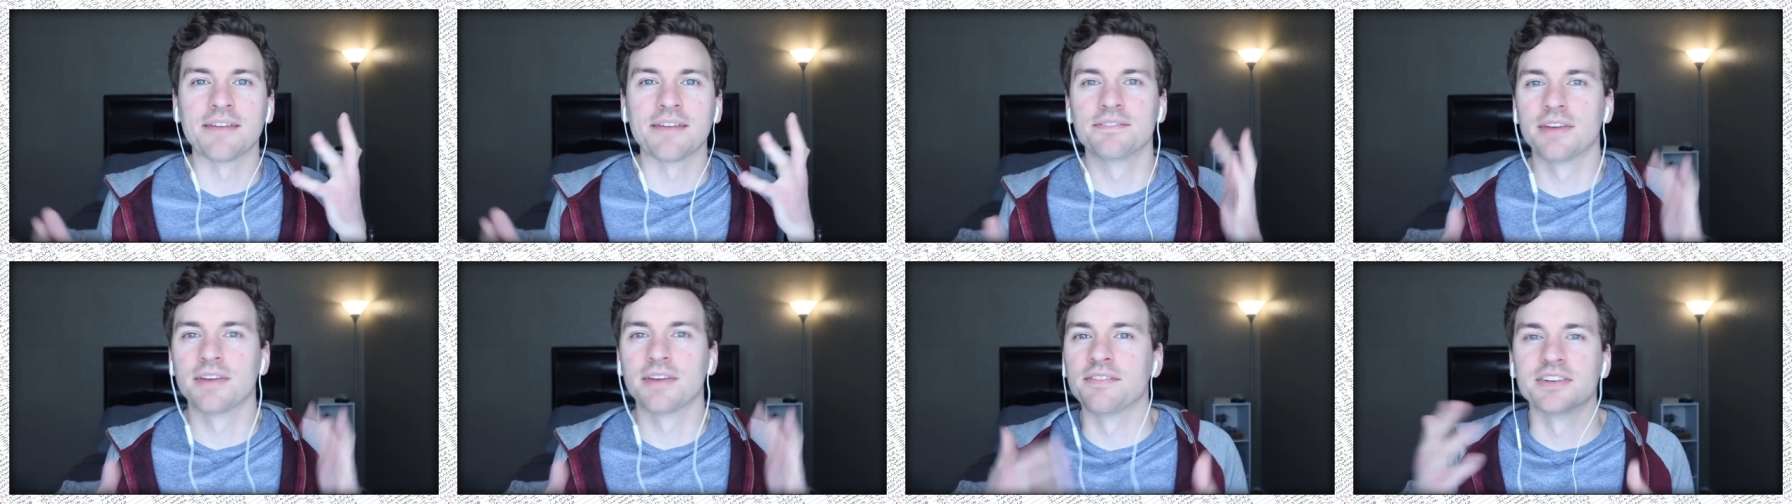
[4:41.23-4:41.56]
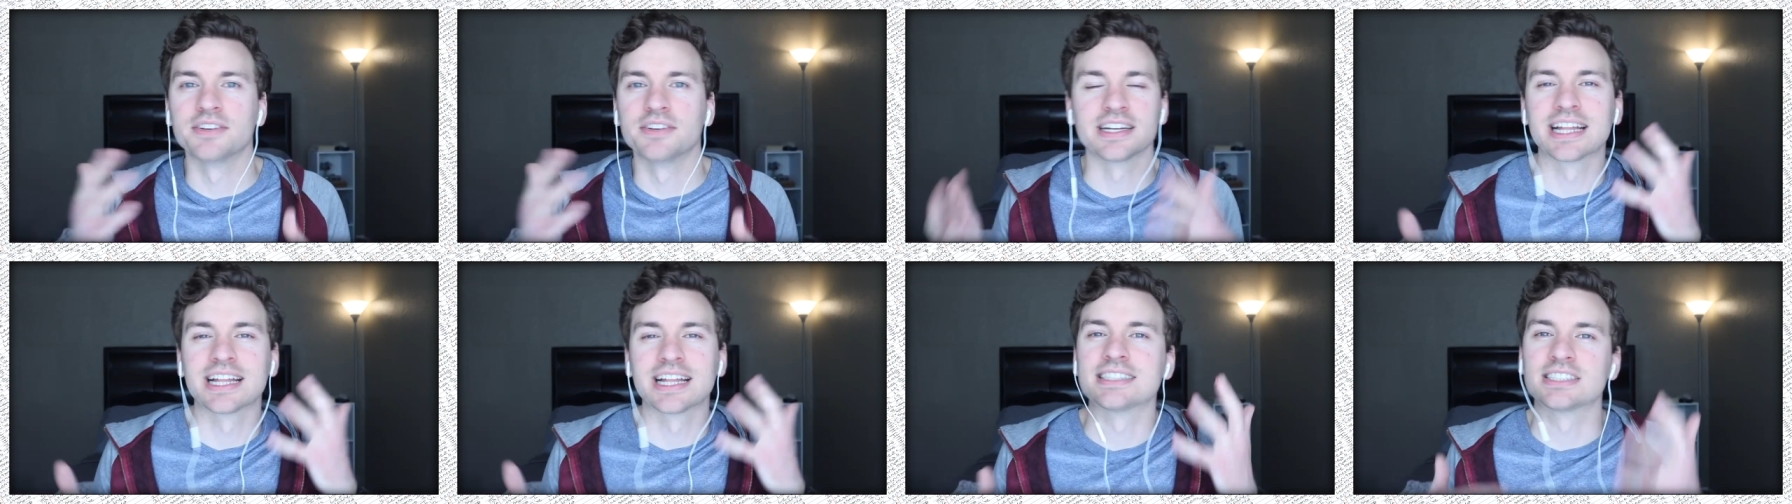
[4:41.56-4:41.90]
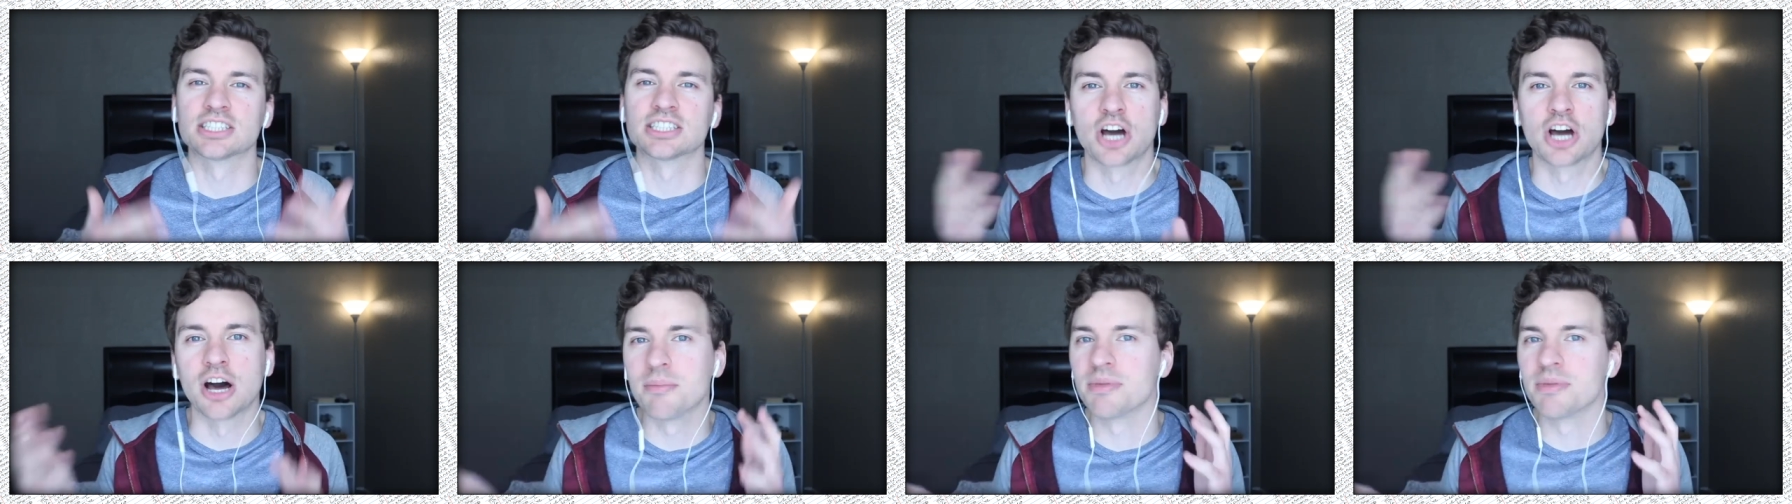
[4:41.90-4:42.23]
I, I, feel like that's a
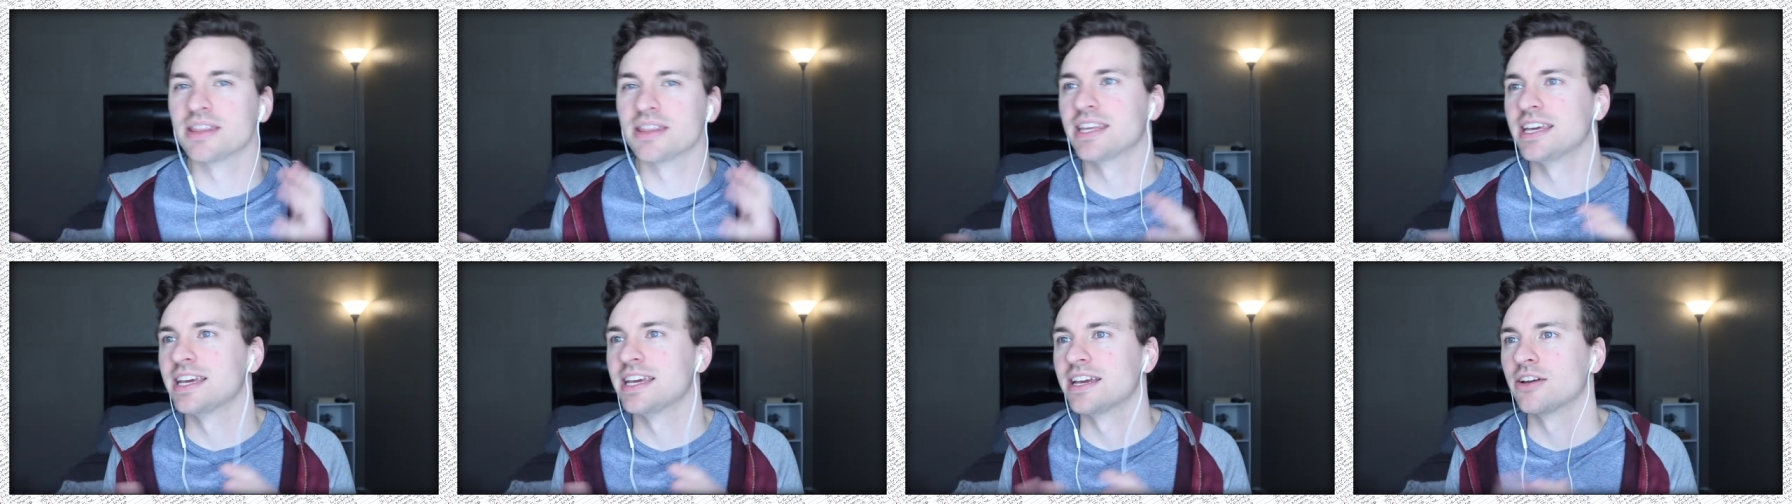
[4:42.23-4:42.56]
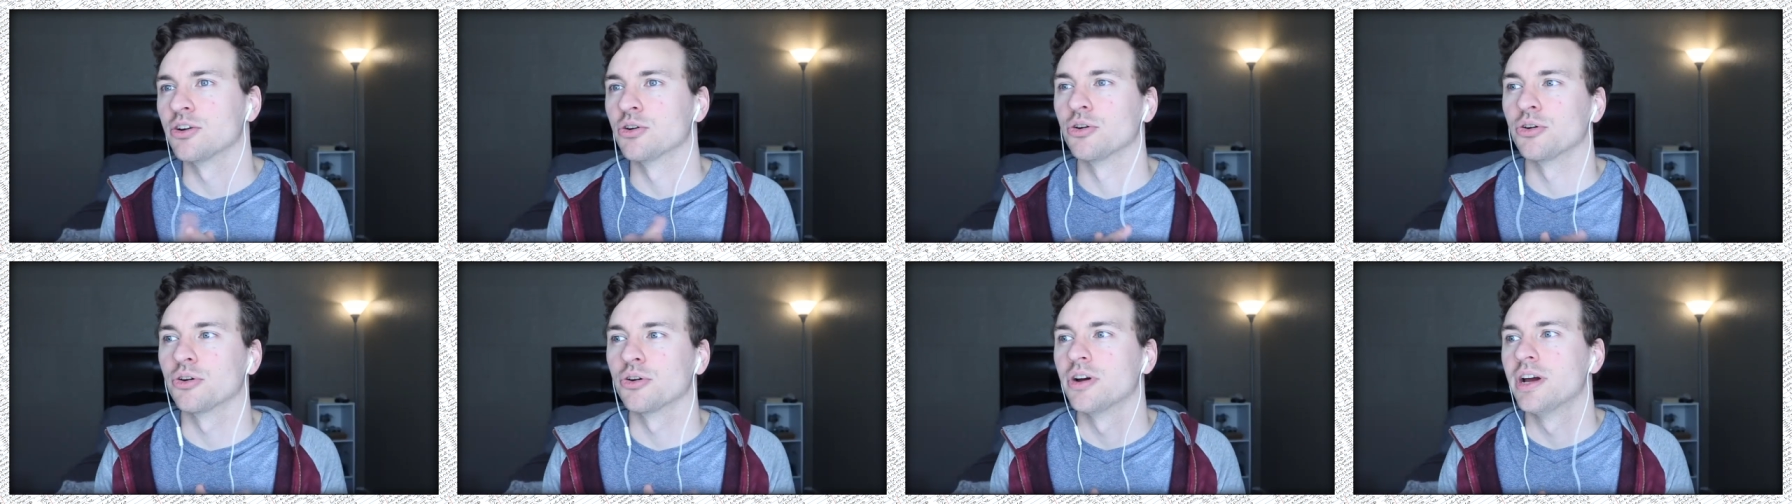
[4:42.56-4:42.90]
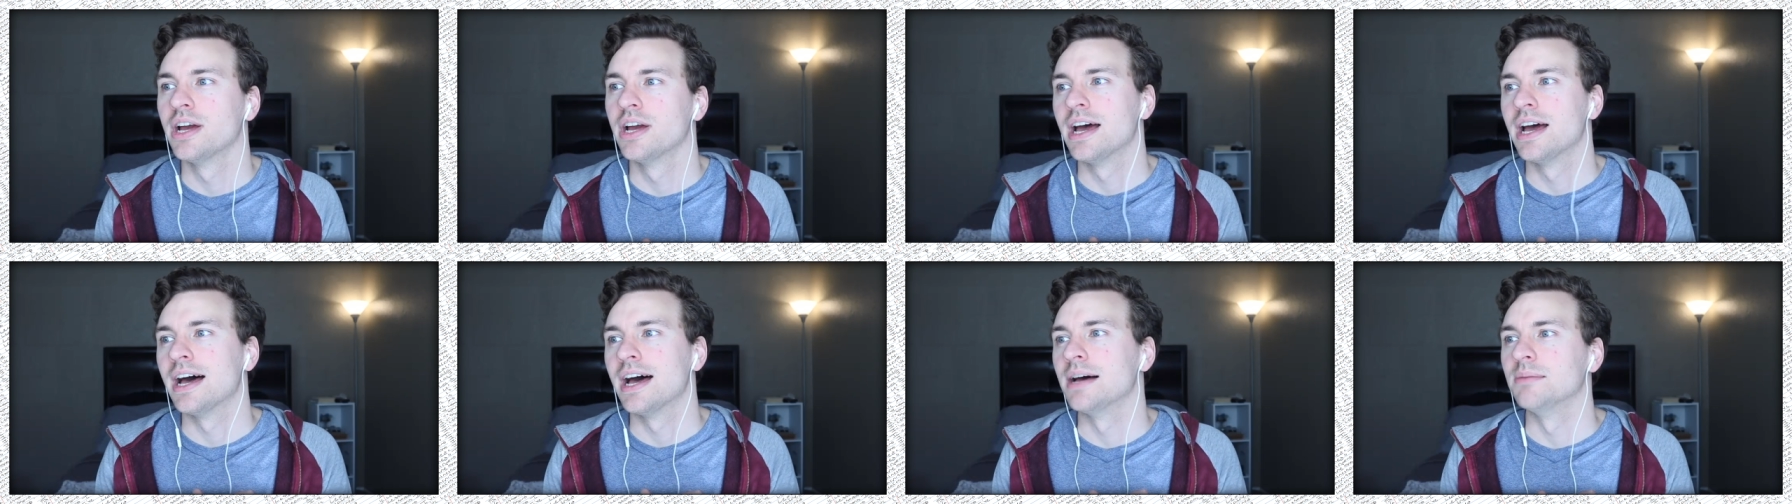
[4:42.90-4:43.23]
common thing, or
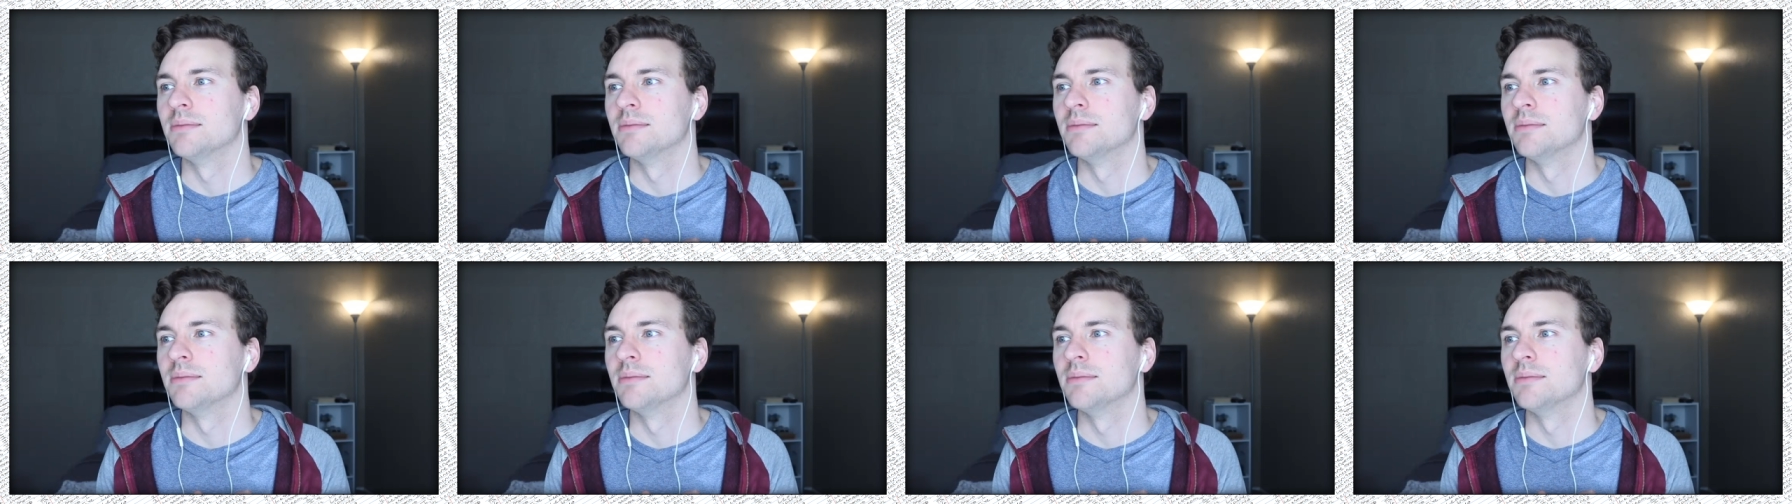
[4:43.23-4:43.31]
um,